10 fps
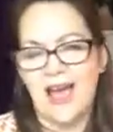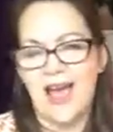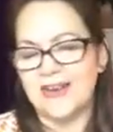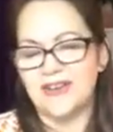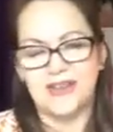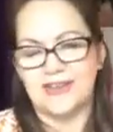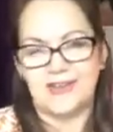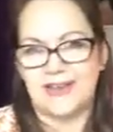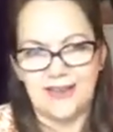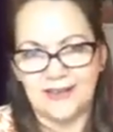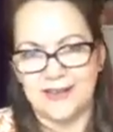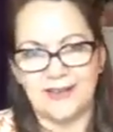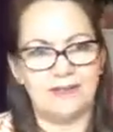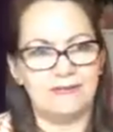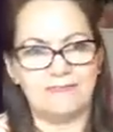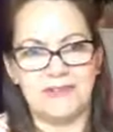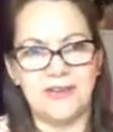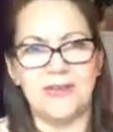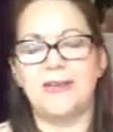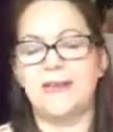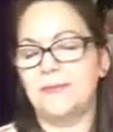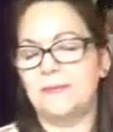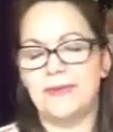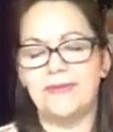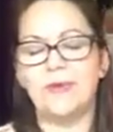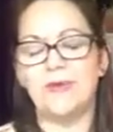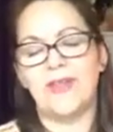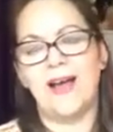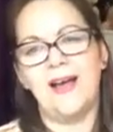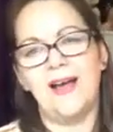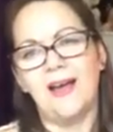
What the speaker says: energy healing really before that,